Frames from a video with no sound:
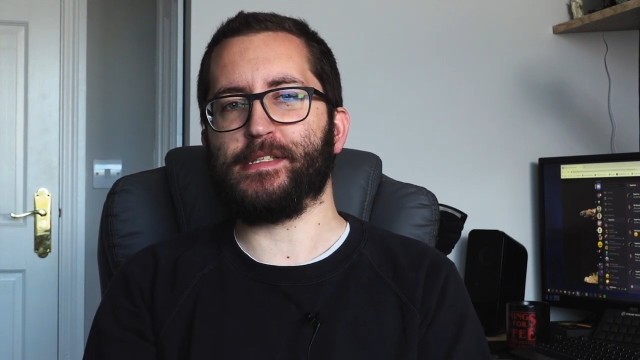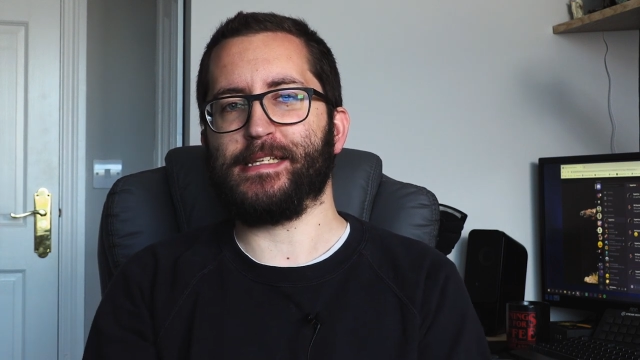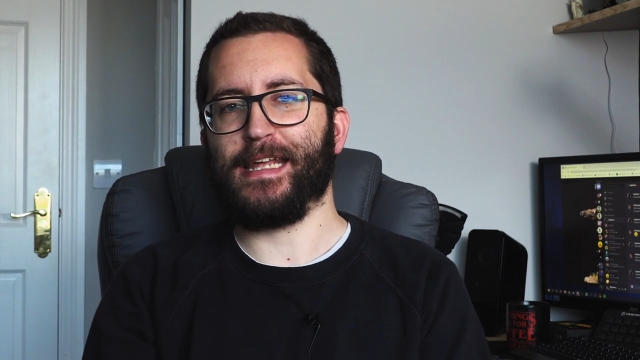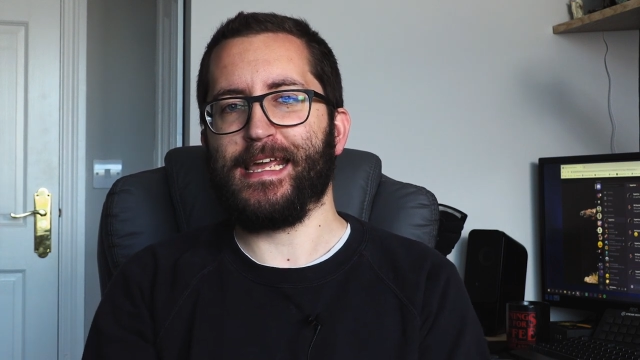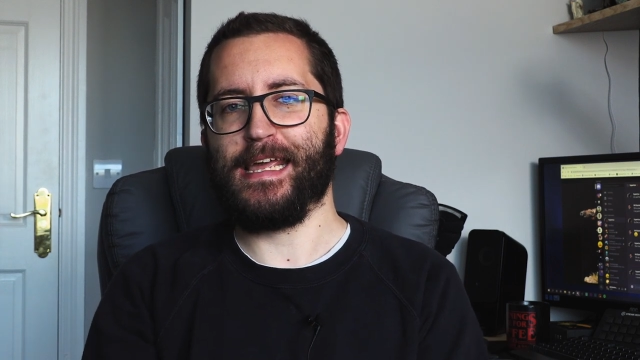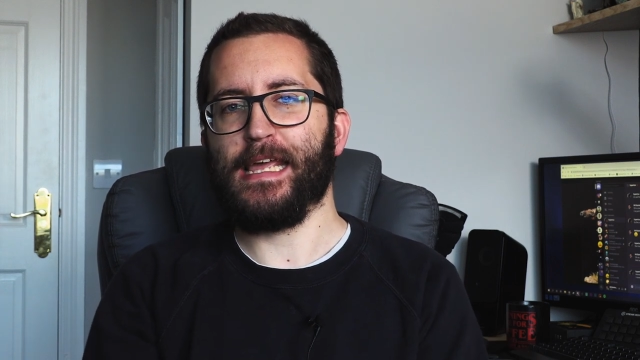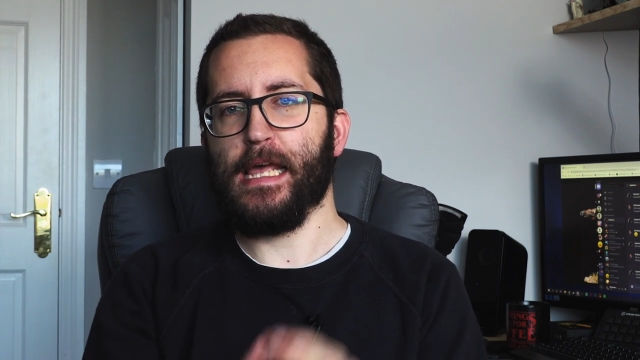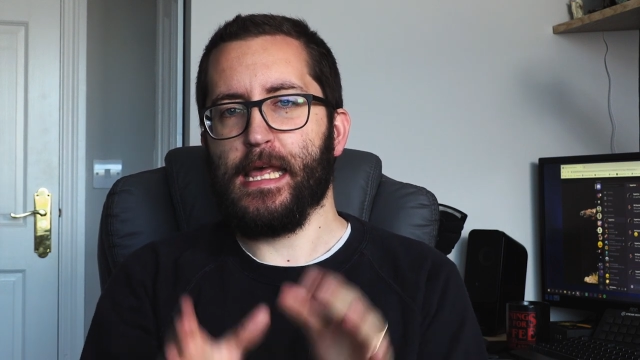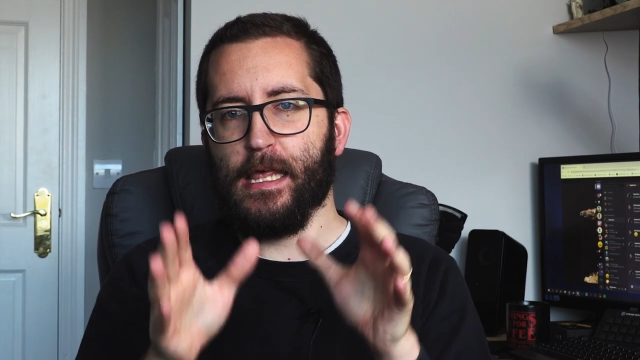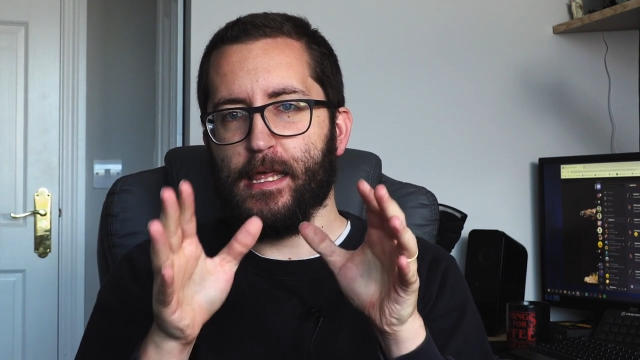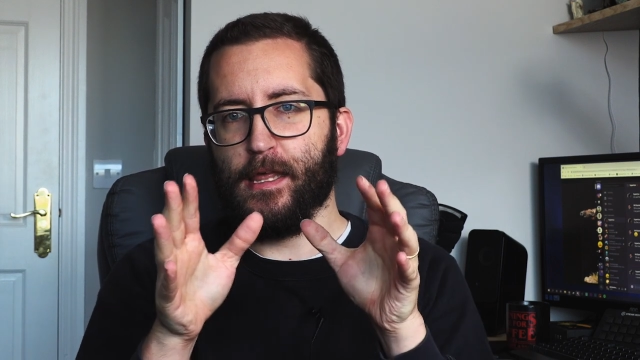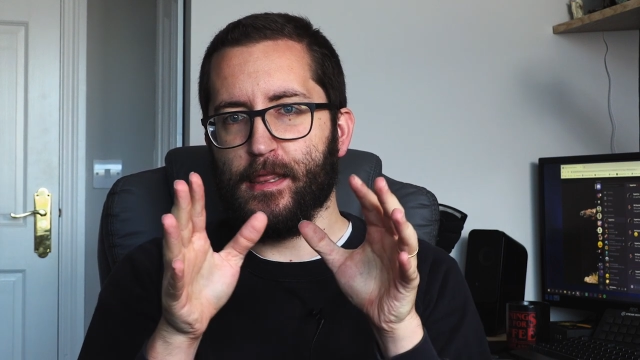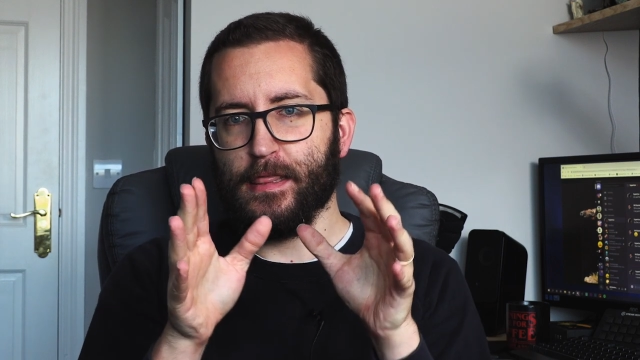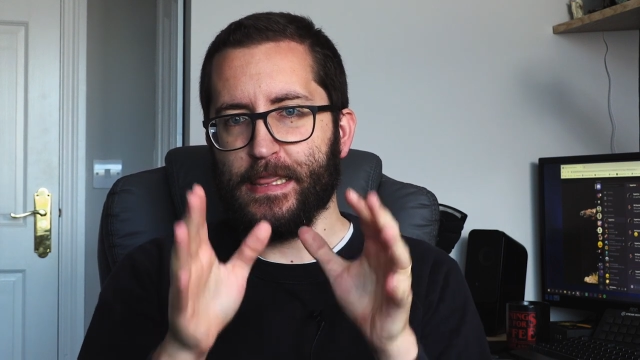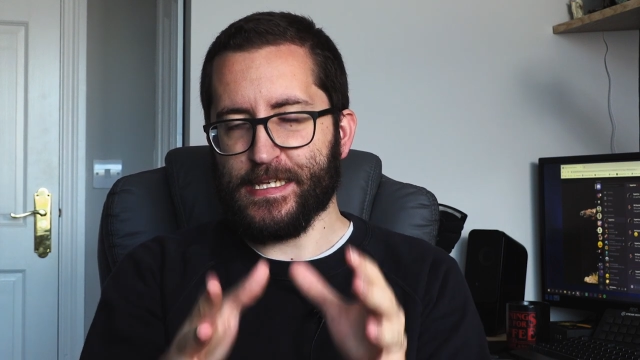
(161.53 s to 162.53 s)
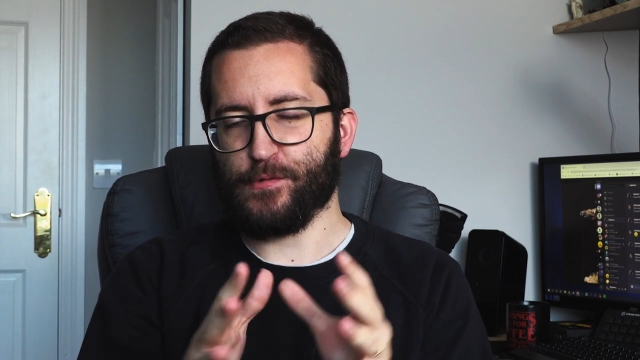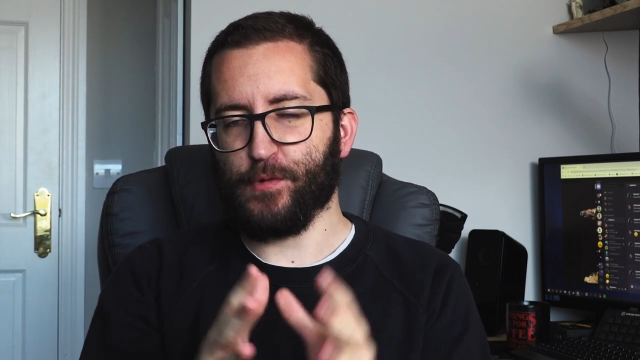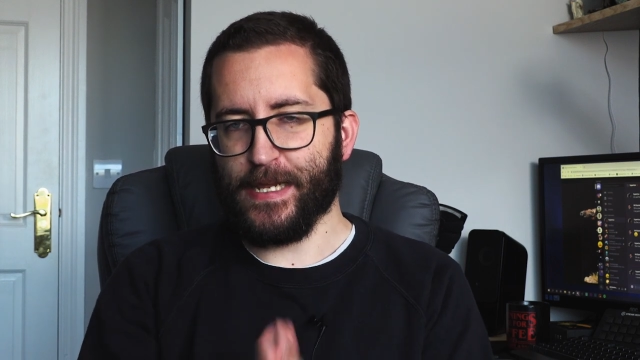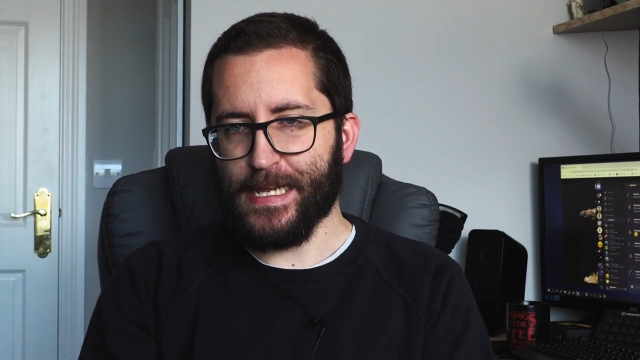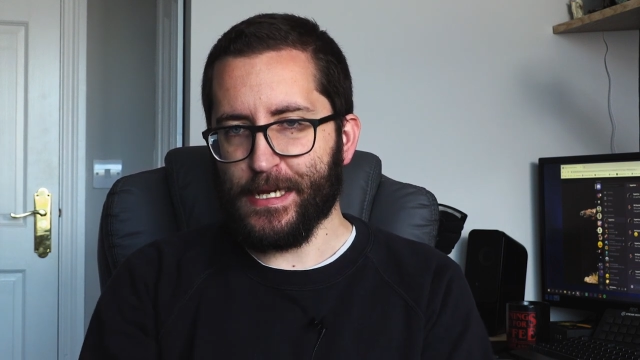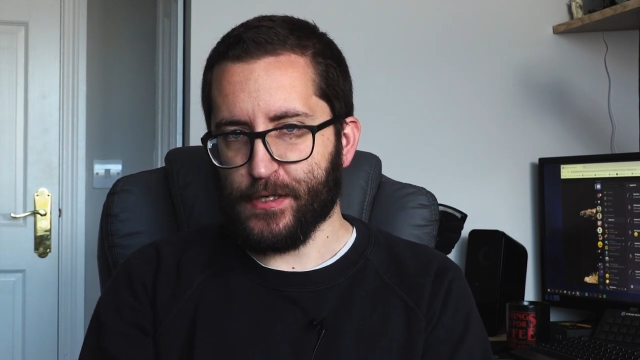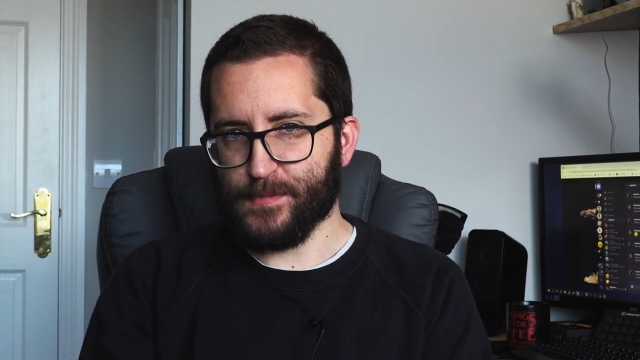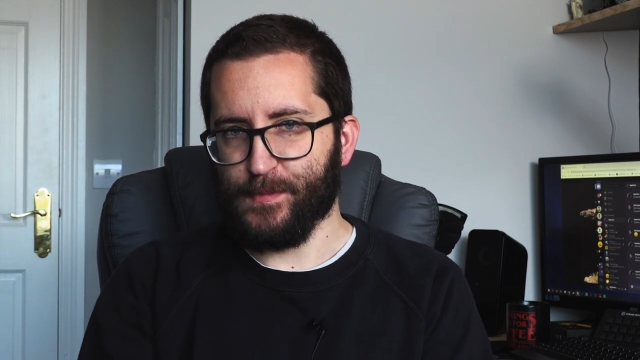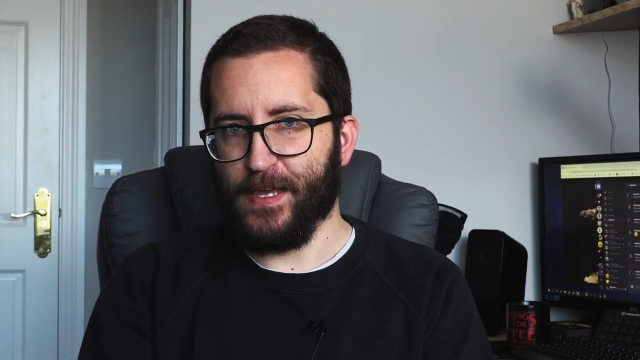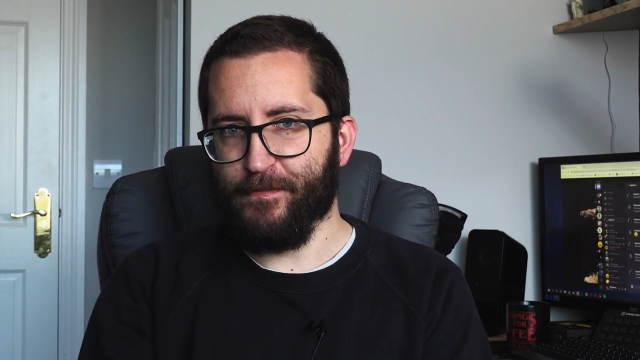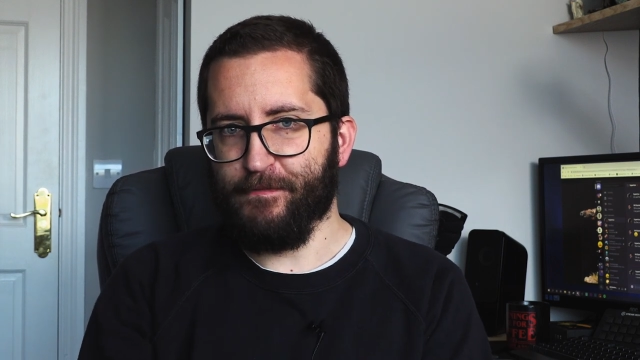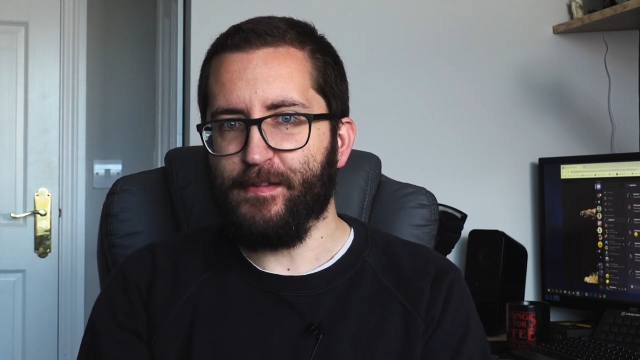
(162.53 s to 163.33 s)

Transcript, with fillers: you today, this right here is my